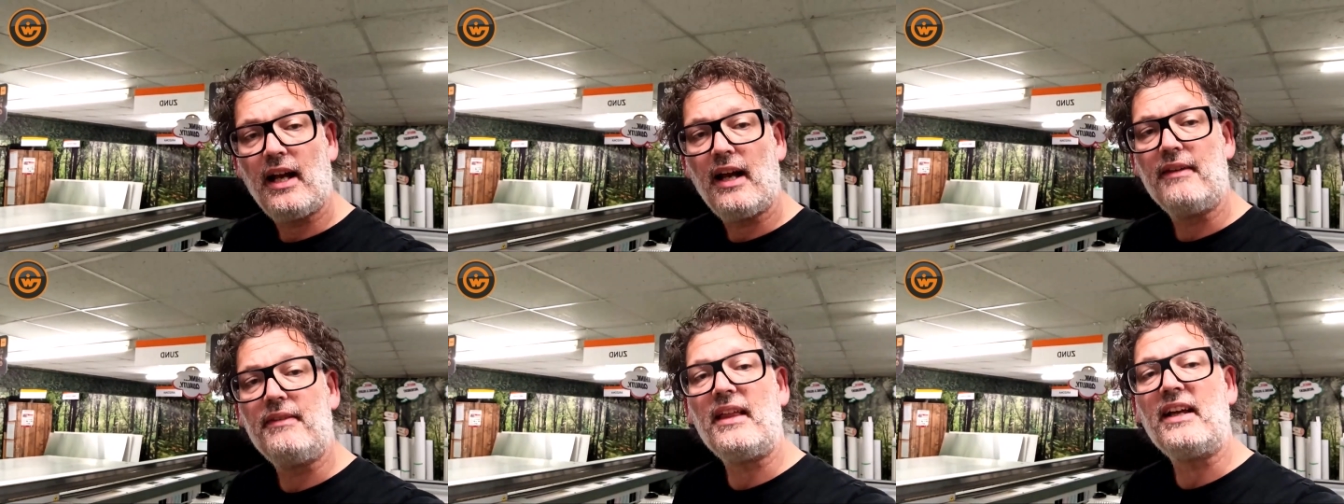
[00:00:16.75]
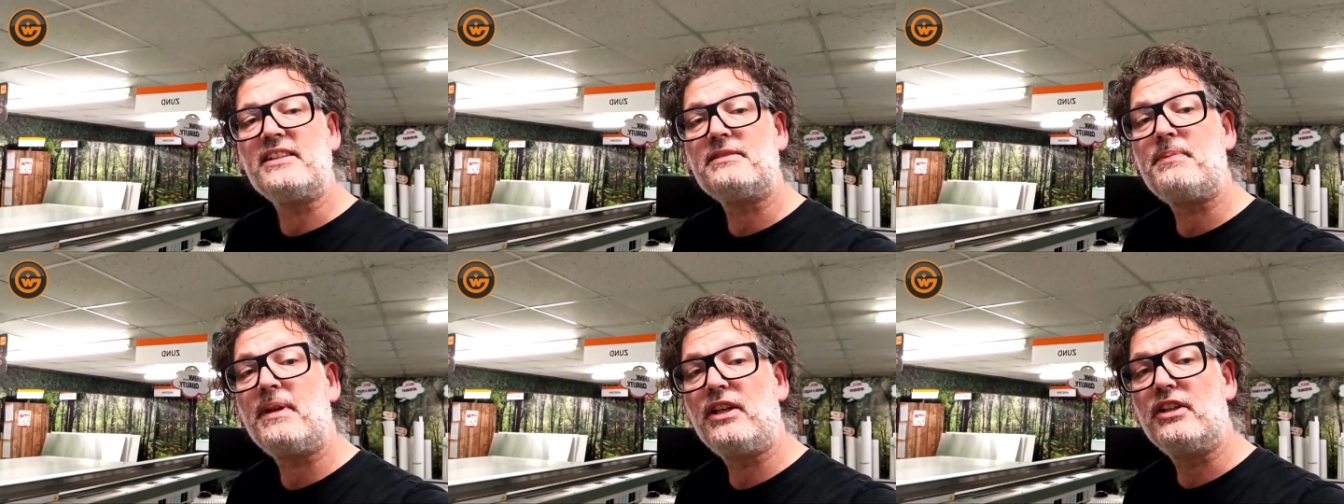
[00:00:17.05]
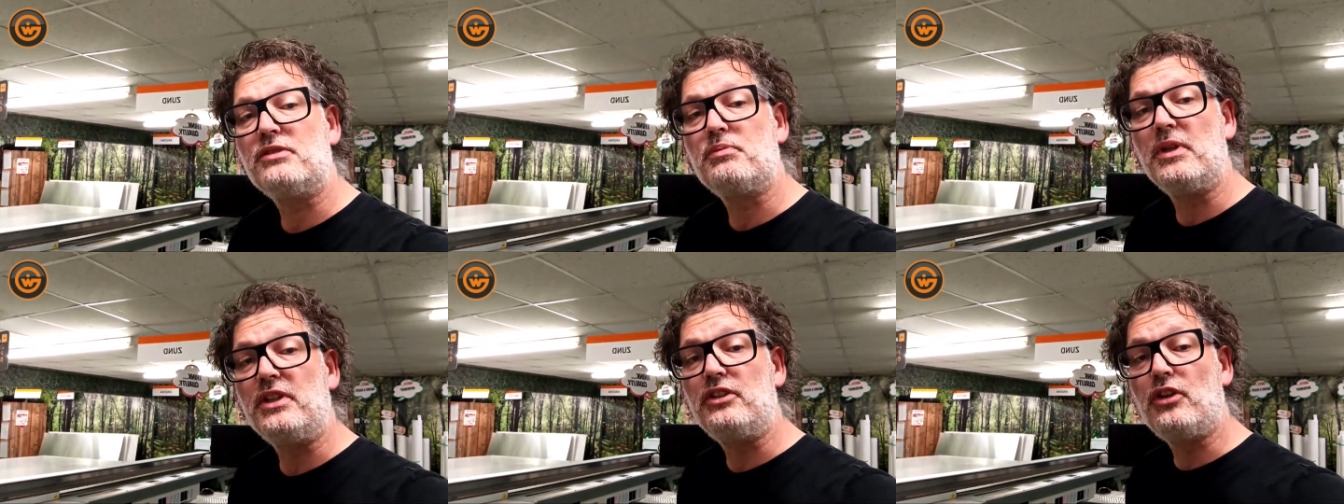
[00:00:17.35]
And that's
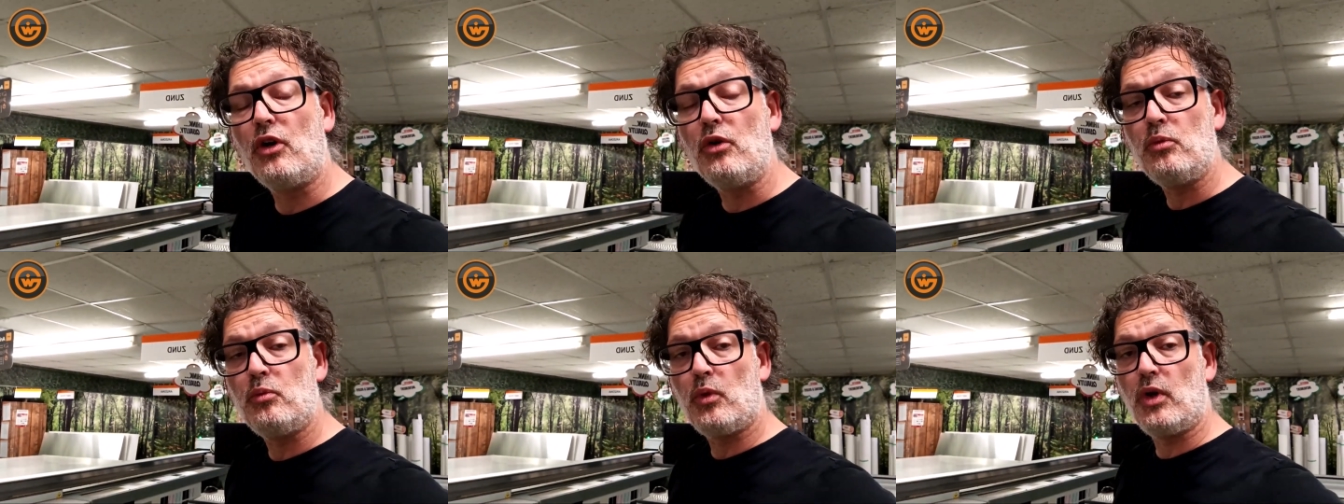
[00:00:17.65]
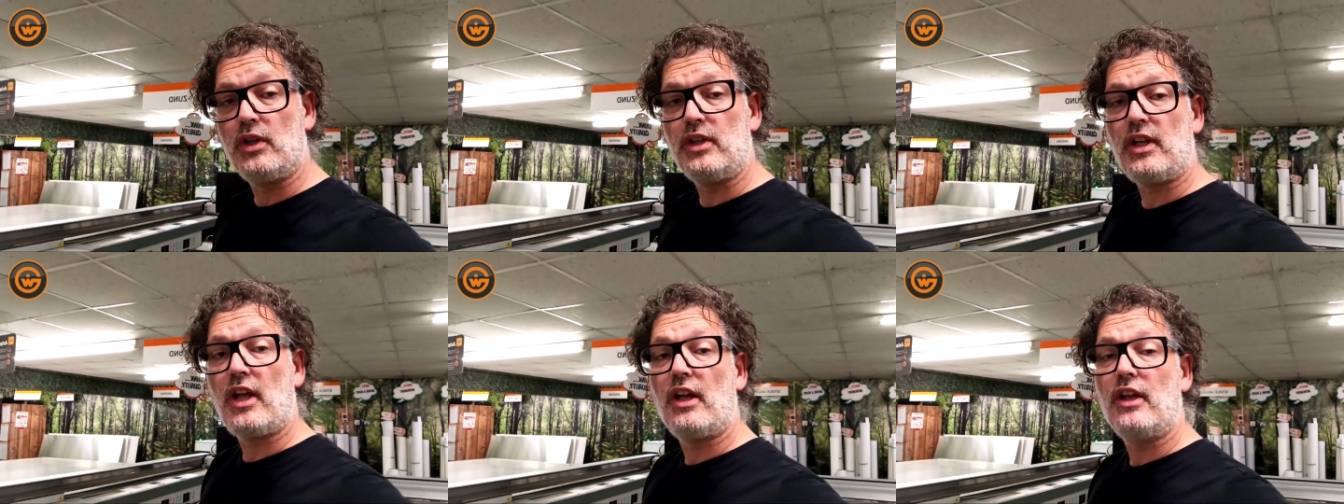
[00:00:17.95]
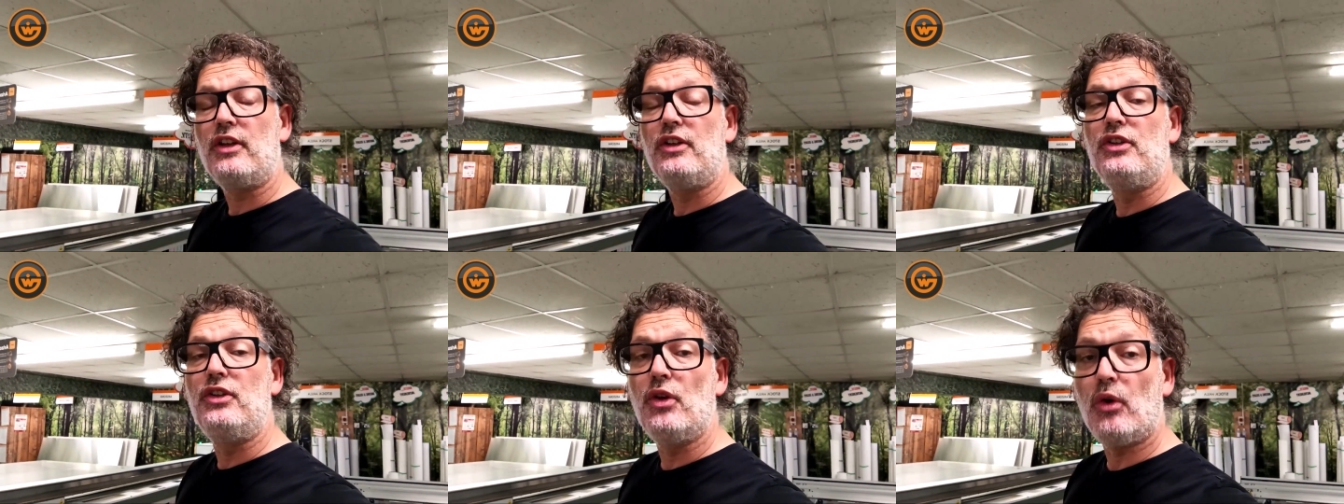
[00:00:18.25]
because we don't want
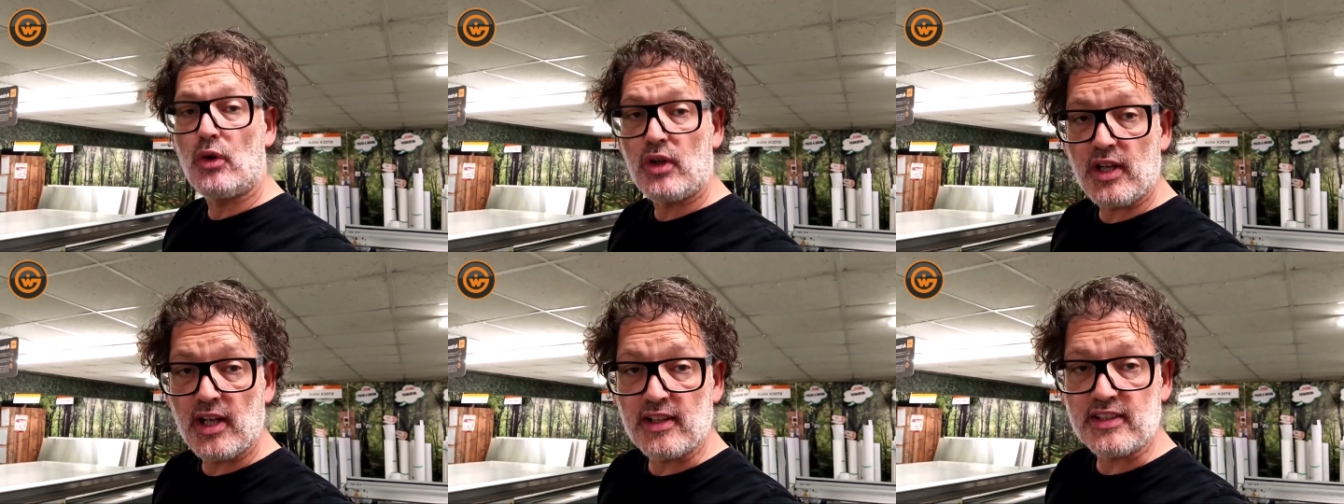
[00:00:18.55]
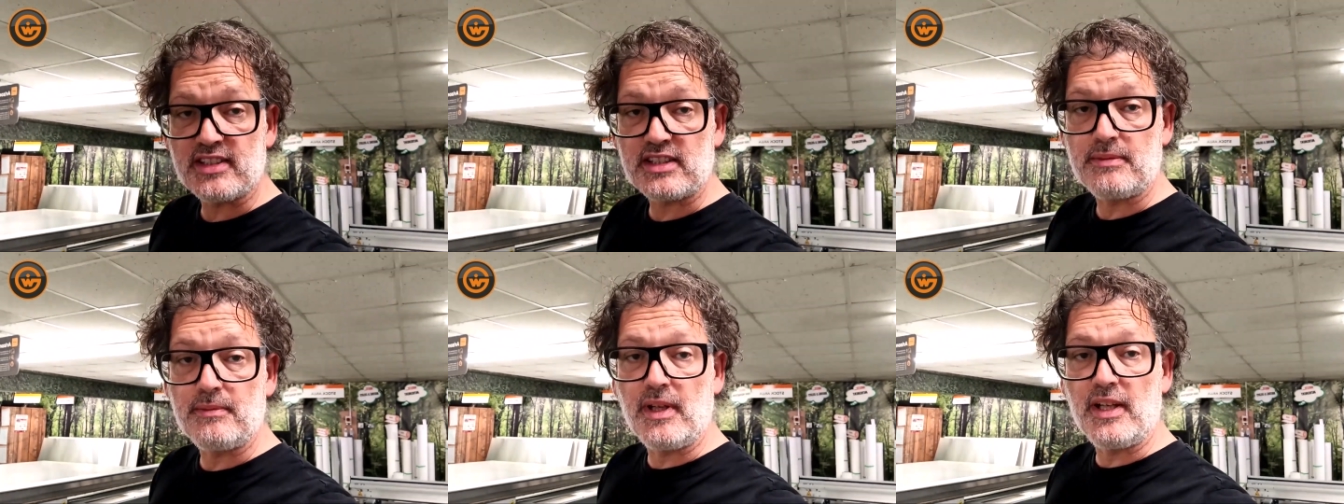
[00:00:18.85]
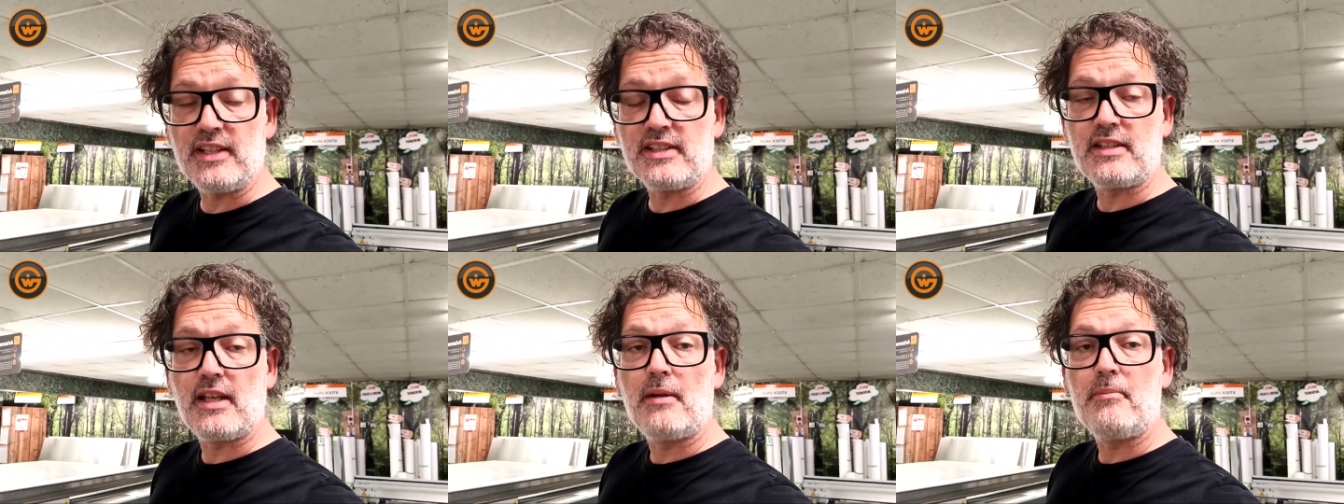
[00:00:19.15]
your
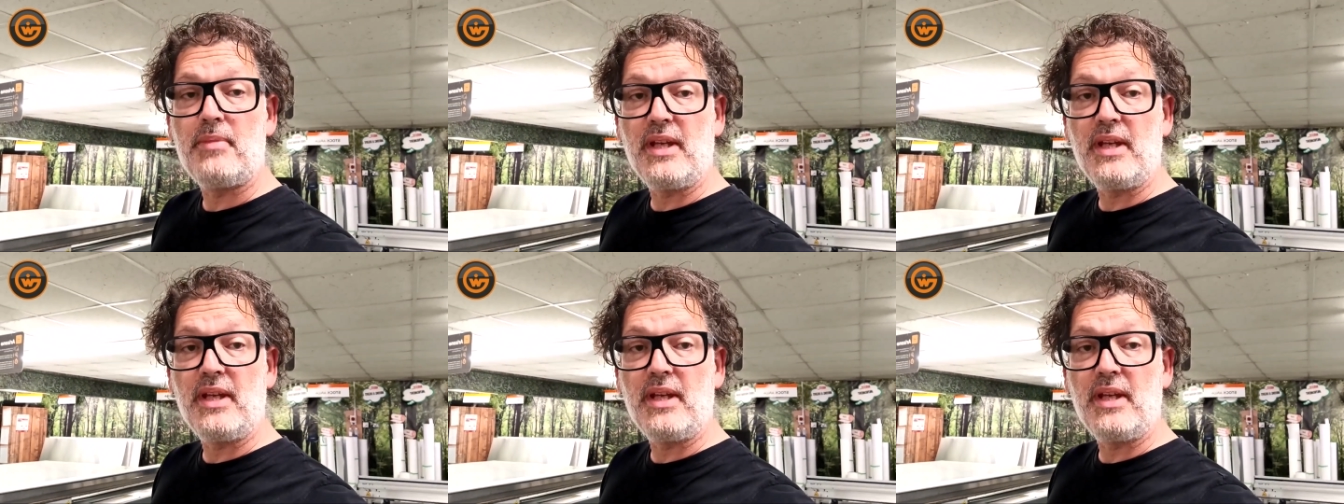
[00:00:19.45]
customers